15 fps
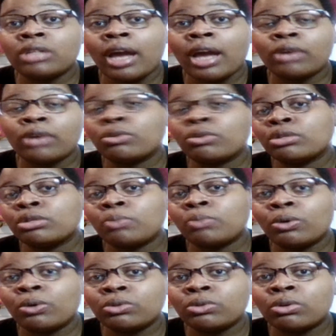at your
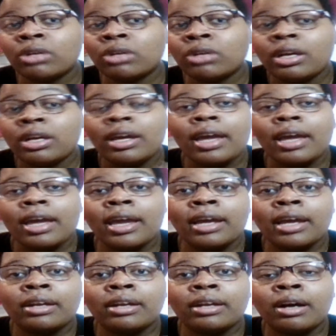disposal.
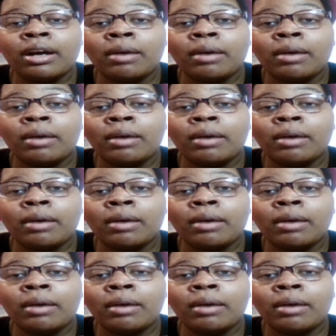And